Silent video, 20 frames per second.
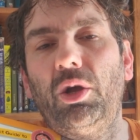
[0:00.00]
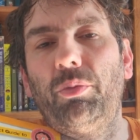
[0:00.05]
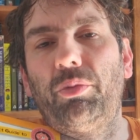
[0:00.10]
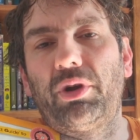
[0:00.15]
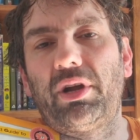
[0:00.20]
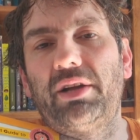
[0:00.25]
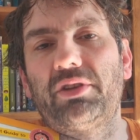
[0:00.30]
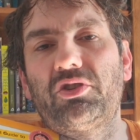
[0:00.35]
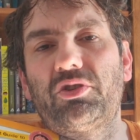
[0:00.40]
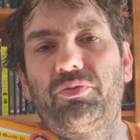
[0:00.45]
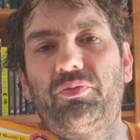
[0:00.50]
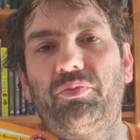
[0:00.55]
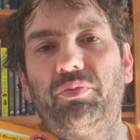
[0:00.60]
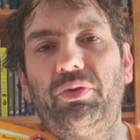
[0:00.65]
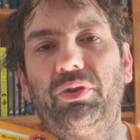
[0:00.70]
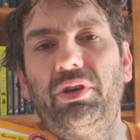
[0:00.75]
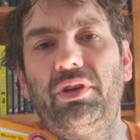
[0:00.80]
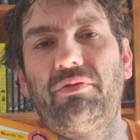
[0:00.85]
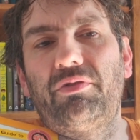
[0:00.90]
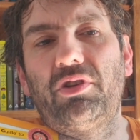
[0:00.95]
But I just
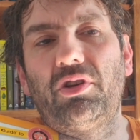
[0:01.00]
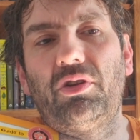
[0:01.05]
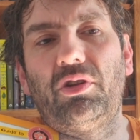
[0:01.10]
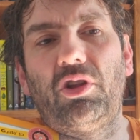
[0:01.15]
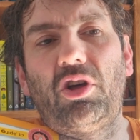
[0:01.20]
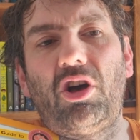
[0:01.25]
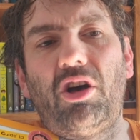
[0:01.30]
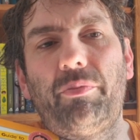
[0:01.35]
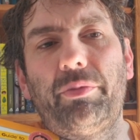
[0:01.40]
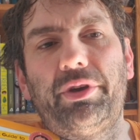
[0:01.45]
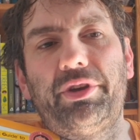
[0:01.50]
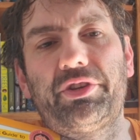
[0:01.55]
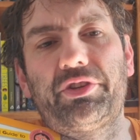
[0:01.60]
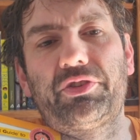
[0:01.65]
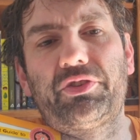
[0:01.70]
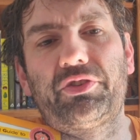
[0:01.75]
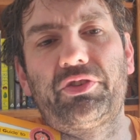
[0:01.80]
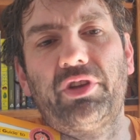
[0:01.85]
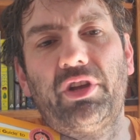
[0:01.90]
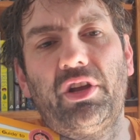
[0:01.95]
believe the
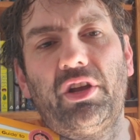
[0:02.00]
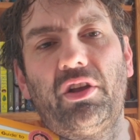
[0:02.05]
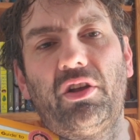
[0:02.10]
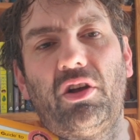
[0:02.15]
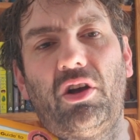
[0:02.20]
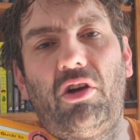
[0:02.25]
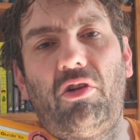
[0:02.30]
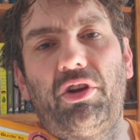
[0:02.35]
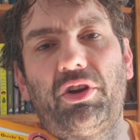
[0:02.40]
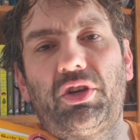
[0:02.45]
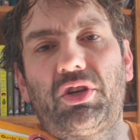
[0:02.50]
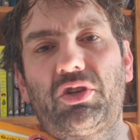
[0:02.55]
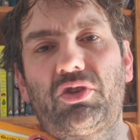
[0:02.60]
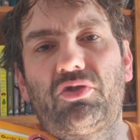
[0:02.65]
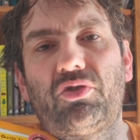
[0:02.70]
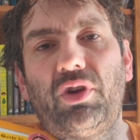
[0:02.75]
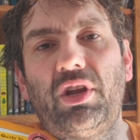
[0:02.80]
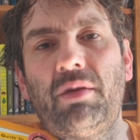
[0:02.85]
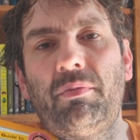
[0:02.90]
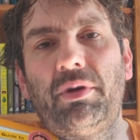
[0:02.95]
alarmists are
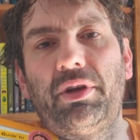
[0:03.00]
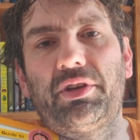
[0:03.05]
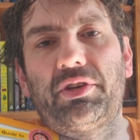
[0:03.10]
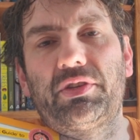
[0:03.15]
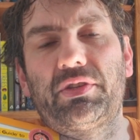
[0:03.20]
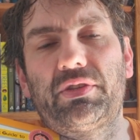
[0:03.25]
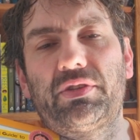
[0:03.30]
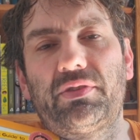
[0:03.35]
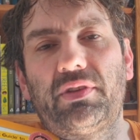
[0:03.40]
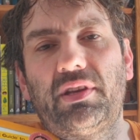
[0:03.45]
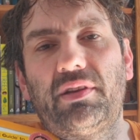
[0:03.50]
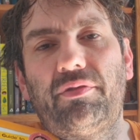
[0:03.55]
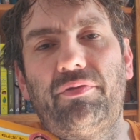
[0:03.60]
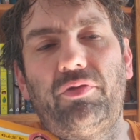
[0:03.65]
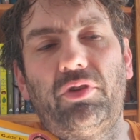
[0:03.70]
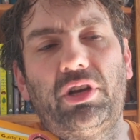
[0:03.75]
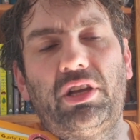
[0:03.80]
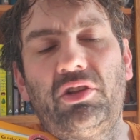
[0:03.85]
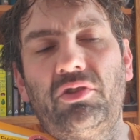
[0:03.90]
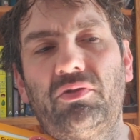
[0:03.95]
extremists. They're
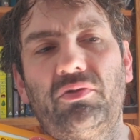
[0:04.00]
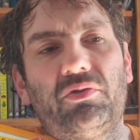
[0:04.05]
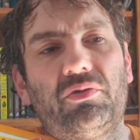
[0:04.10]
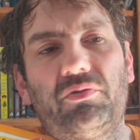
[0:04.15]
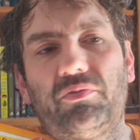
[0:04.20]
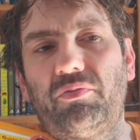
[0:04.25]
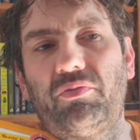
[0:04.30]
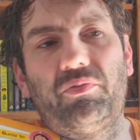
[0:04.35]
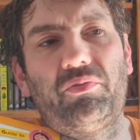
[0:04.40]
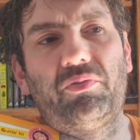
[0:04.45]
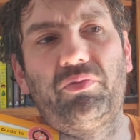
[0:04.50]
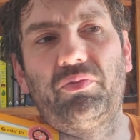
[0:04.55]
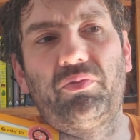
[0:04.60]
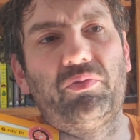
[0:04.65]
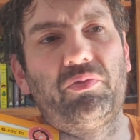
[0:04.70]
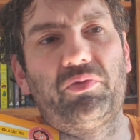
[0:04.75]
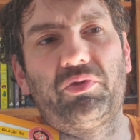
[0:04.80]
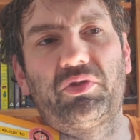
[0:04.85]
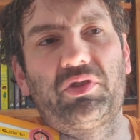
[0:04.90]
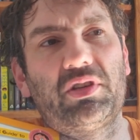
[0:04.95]
fucking,
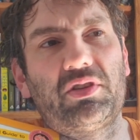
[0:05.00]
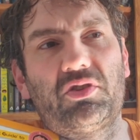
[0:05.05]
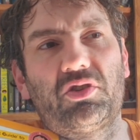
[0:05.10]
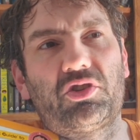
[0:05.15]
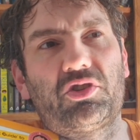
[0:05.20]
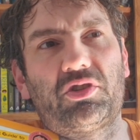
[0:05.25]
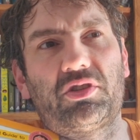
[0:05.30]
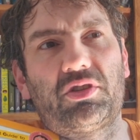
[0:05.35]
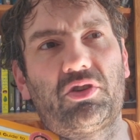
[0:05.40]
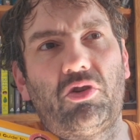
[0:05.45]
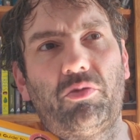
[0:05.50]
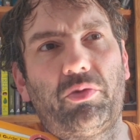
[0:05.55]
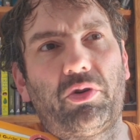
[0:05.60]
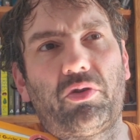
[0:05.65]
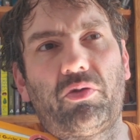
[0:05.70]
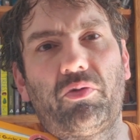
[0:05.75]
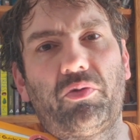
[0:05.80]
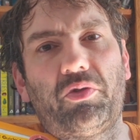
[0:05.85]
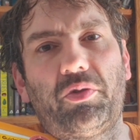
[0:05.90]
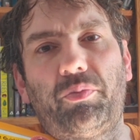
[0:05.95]
they just come
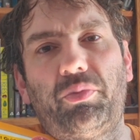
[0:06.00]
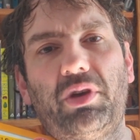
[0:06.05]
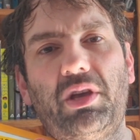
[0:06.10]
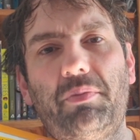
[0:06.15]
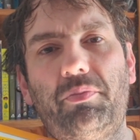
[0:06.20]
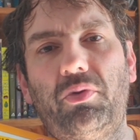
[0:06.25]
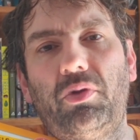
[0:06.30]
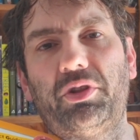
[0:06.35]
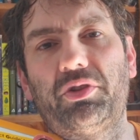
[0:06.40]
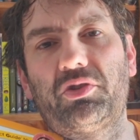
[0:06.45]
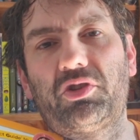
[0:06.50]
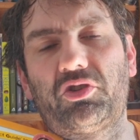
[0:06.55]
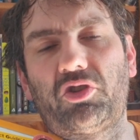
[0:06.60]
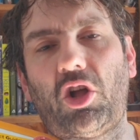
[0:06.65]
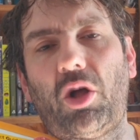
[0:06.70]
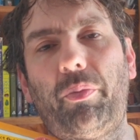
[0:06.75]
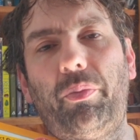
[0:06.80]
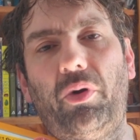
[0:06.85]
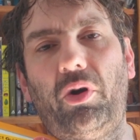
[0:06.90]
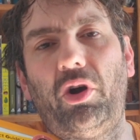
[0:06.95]
up, the people at
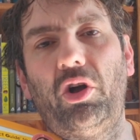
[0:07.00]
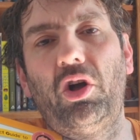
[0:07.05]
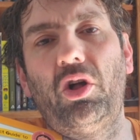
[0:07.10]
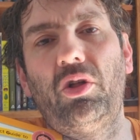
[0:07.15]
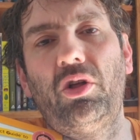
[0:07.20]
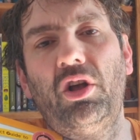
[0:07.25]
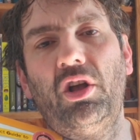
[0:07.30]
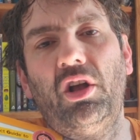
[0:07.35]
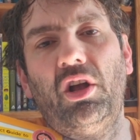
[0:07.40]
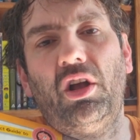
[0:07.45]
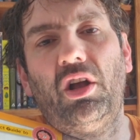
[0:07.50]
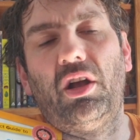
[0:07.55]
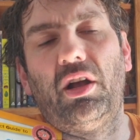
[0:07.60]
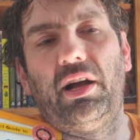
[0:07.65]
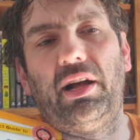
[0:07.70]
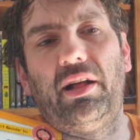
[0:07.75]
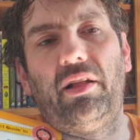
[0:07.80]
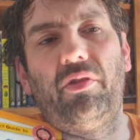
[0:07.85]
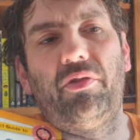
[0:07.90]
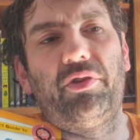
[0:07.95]
Stop Oil
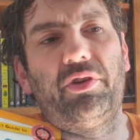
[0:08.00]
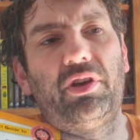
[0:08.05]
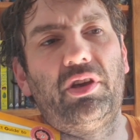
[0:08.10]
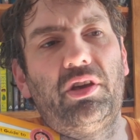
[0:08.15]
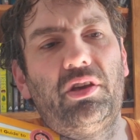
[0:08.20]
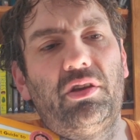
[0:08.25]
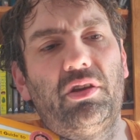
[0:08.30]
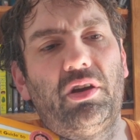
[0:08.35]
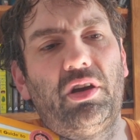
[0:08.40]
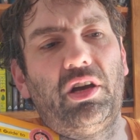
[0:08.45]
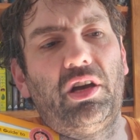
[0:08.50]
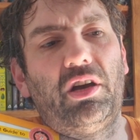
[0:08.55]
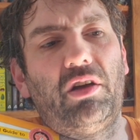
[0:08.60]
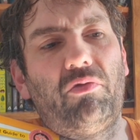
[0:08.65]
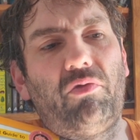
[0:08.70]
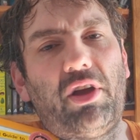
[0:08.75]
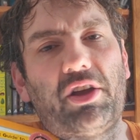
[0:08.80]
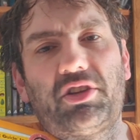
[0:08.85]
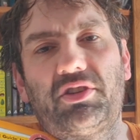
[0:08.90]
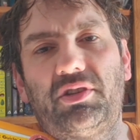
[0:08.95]
and the
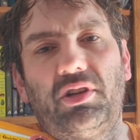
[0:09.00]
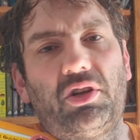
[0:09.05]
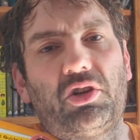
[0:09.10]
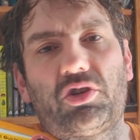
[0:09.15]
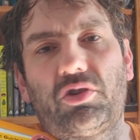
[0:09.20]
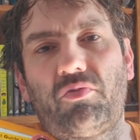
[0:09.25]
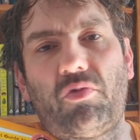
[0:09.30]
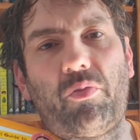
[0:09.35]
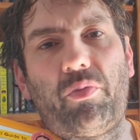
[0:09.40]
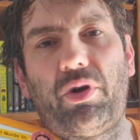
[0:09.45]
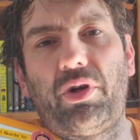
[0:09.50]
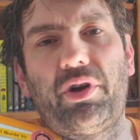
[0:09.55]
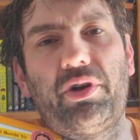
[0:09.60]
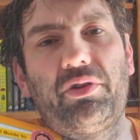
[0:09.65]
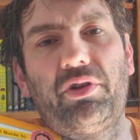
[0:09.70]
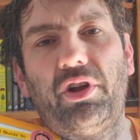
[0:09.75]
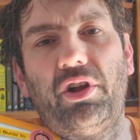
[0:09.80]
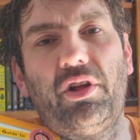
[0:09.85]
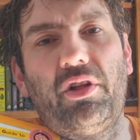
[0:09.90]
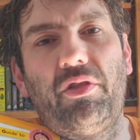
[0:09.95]
Extinction
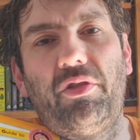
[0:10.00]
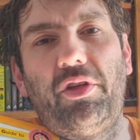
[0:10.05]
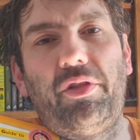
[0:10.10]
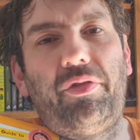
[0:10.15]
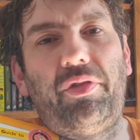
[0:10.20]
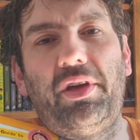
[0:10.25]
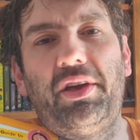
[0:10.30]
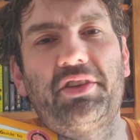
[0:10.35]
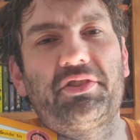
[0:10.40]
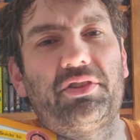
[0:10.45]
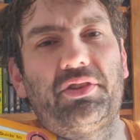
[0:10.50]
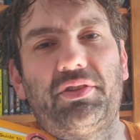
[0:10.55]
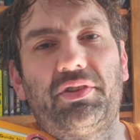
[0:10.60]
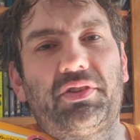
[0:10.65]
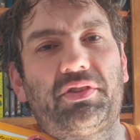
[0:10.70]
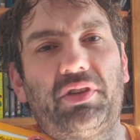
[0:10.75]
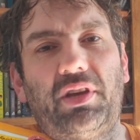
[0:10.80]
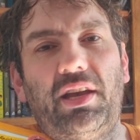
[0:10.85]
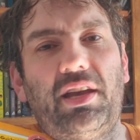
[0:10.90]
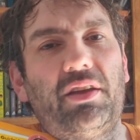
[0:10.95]
Rebellion, the things that they're
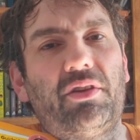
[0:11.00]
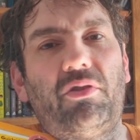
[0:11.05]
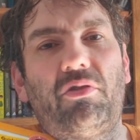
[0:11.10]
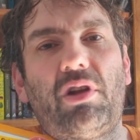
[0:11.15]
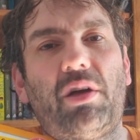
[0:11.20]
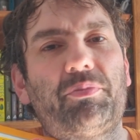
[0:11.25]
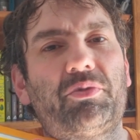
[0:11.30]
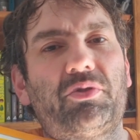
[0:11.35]
saying are